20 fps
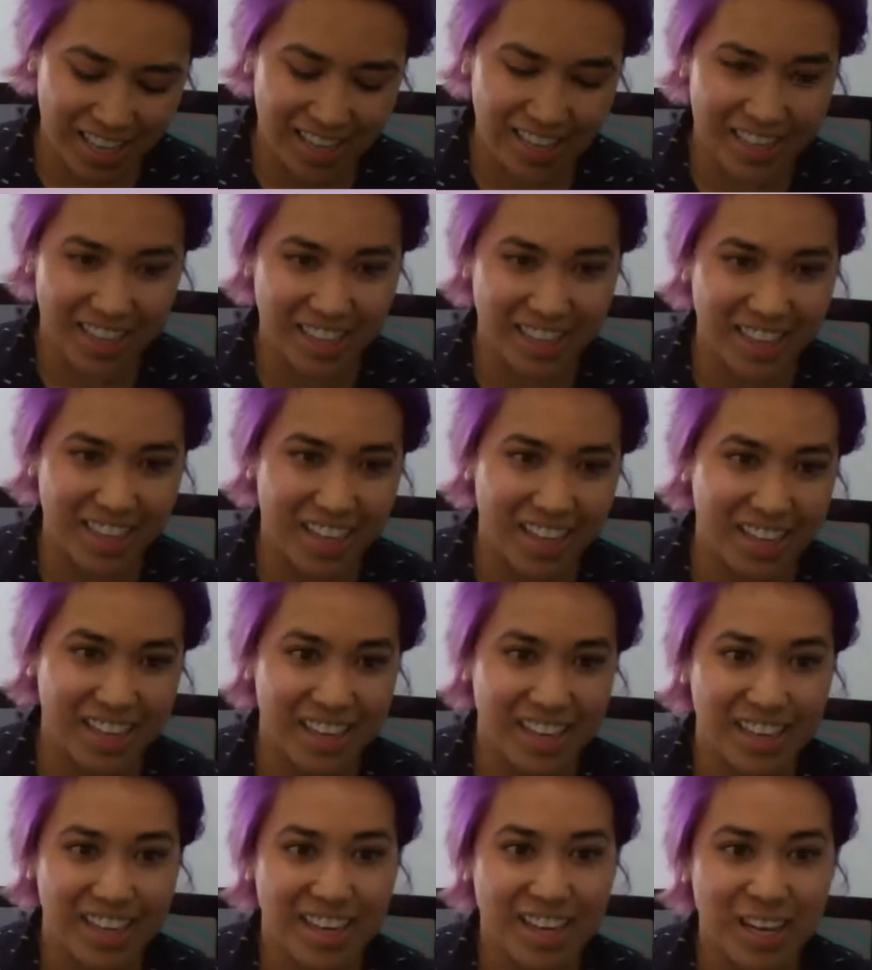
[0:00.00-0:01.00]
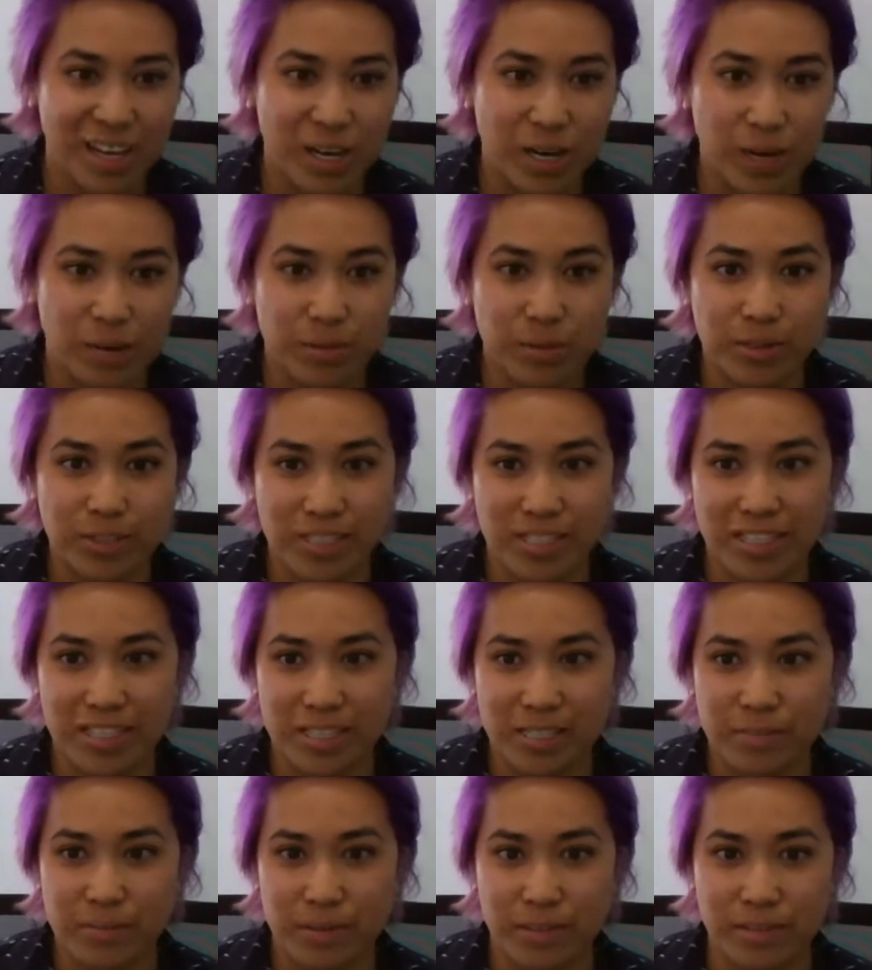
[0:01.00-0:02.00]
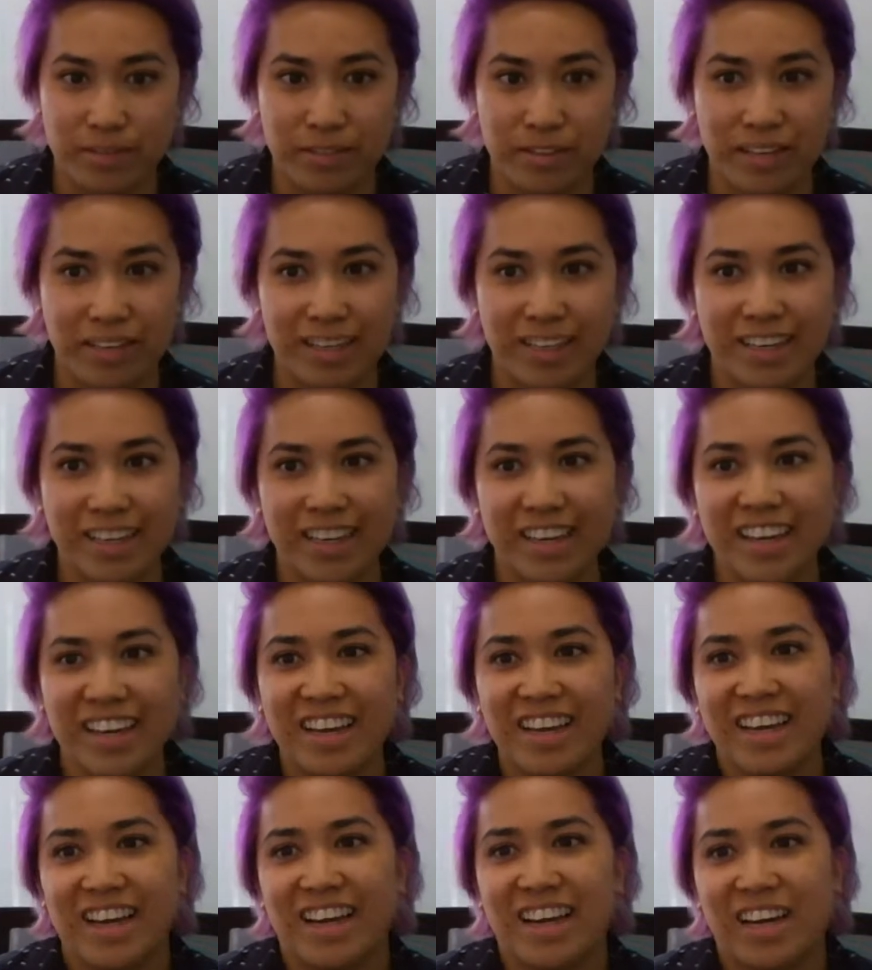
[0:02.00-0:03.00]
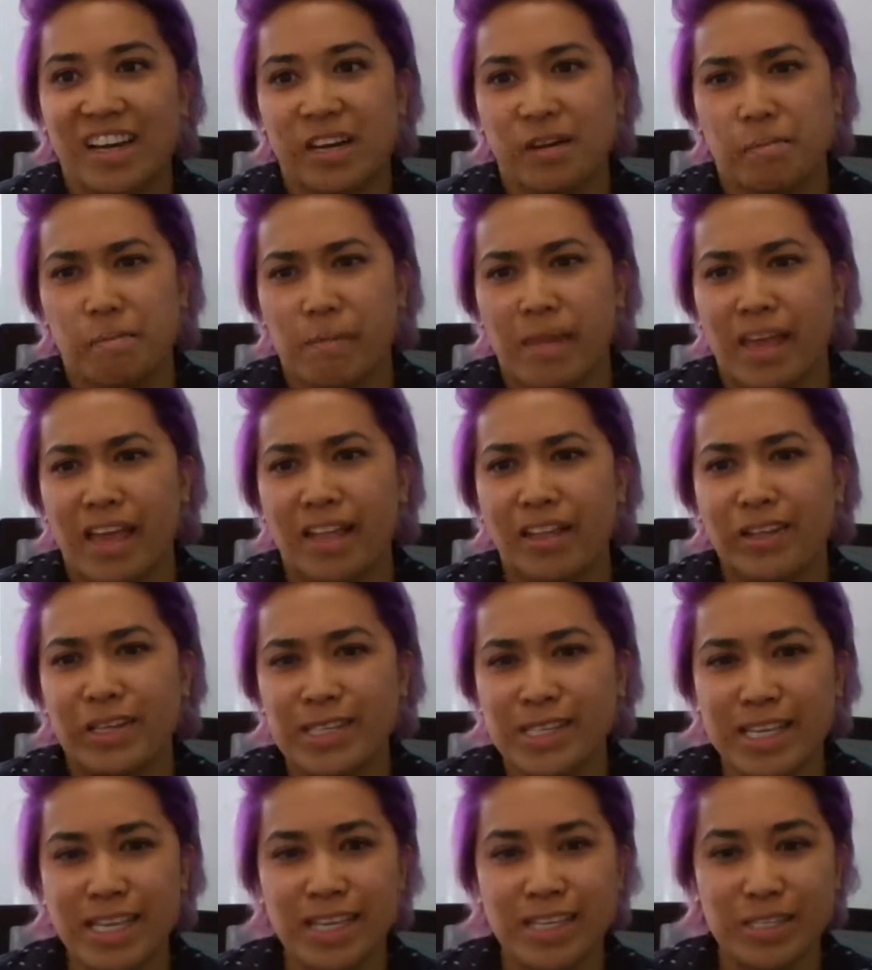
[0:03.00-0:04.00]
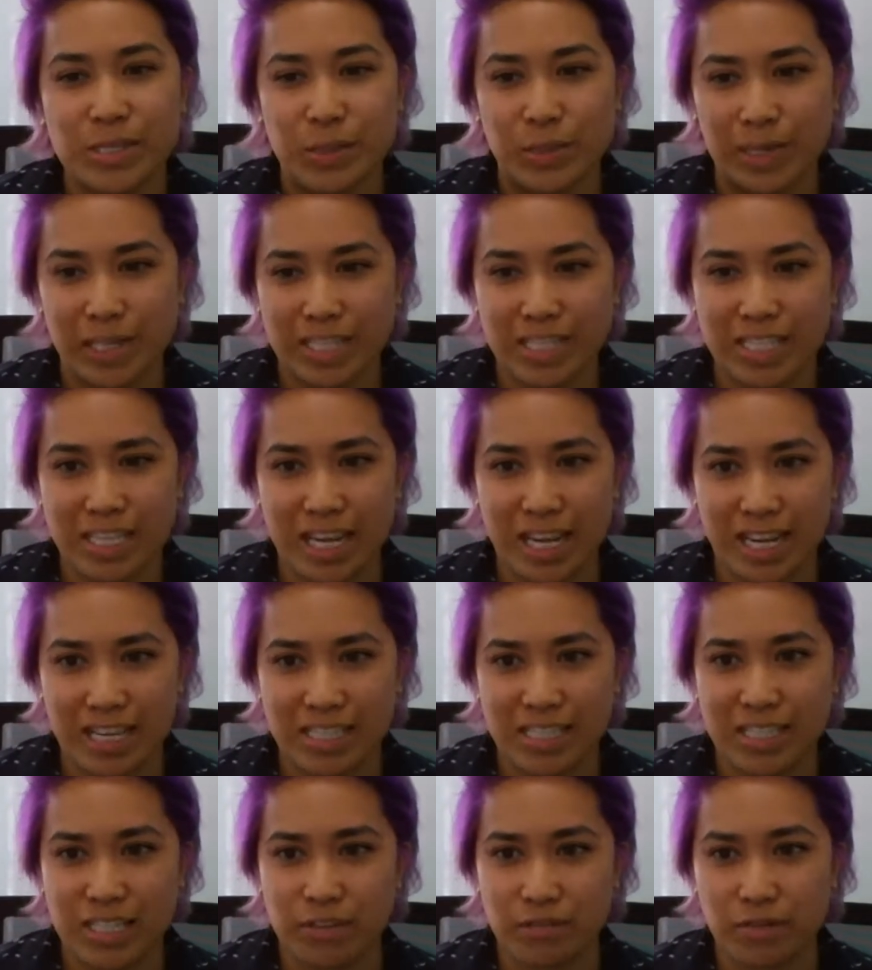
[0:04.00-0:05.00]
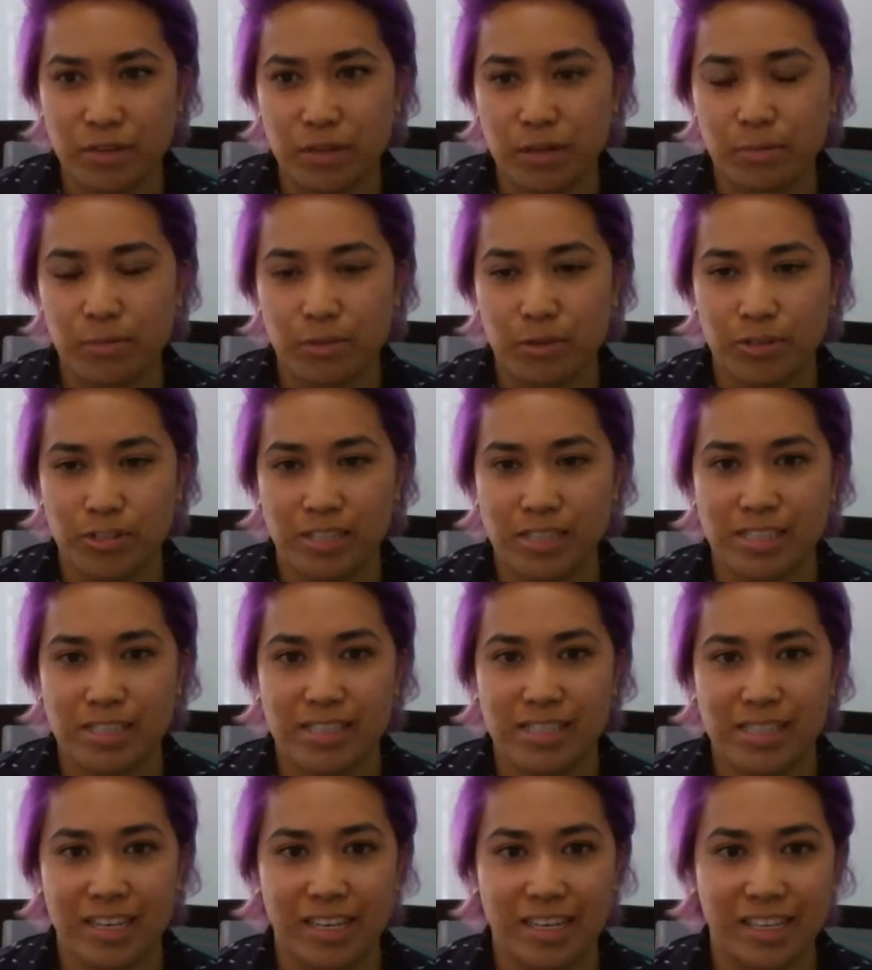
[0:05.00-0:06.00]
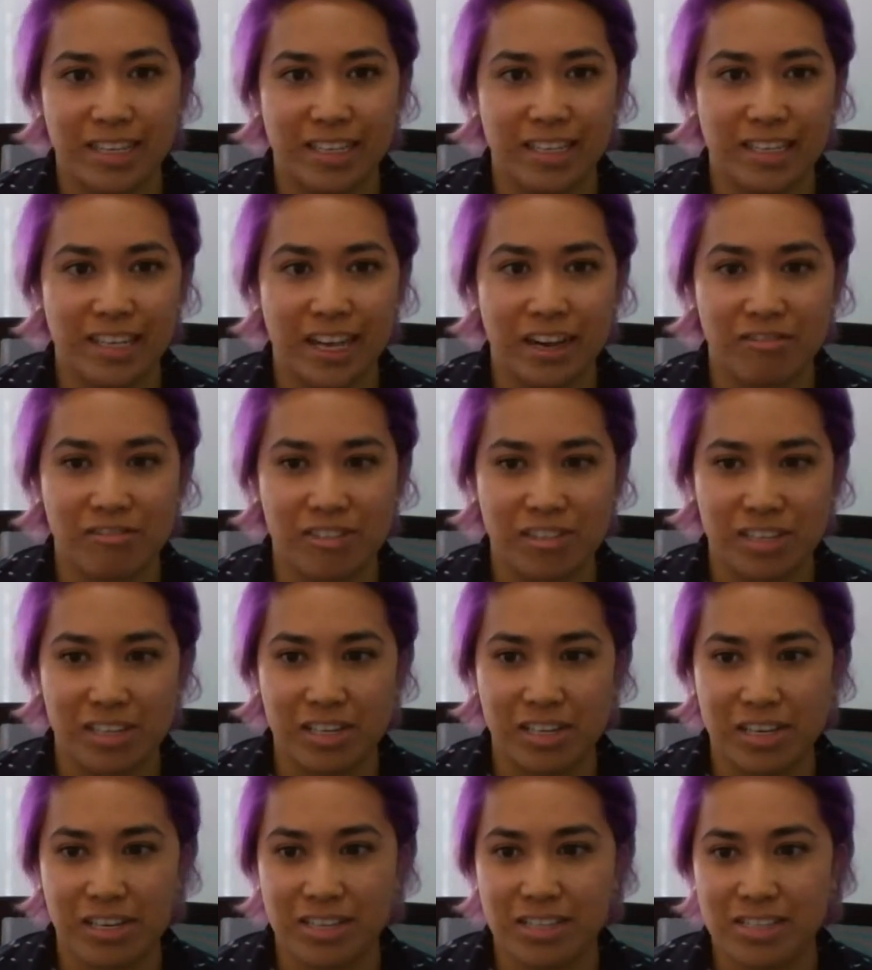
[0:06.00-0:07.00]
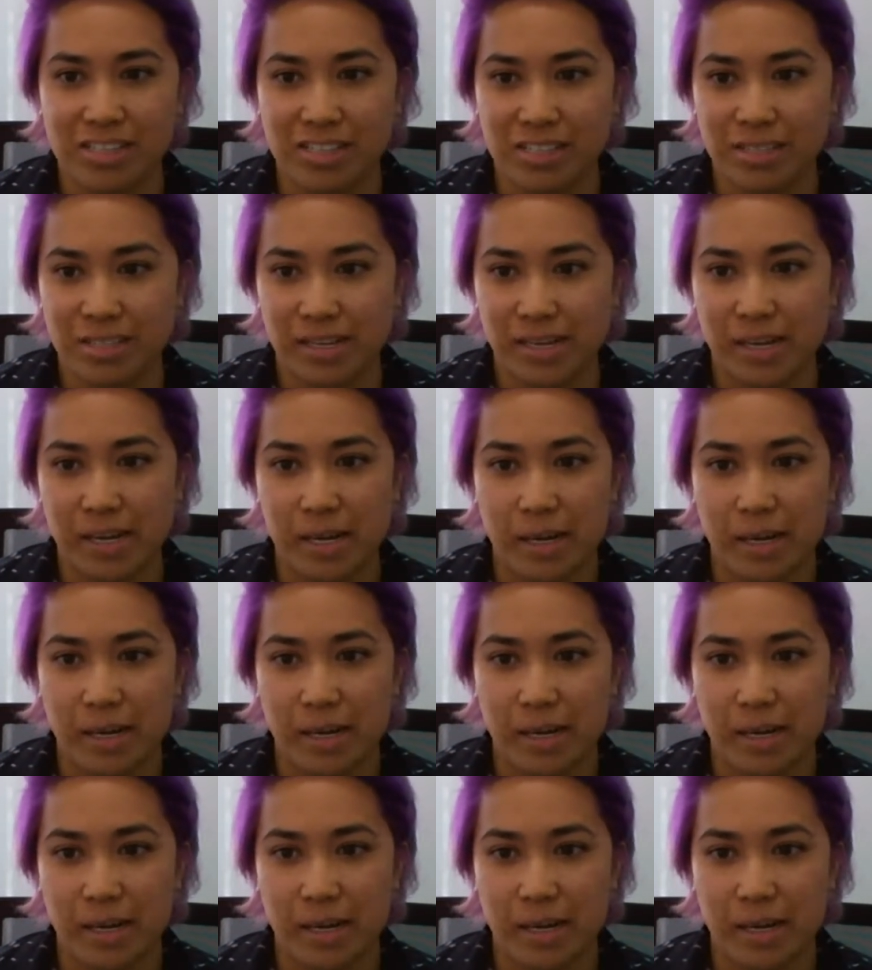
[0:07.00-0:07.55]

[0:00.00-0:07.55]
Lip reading: I like that emoji. That's pretty funny. It looks like Twitch has different emojis than everything else.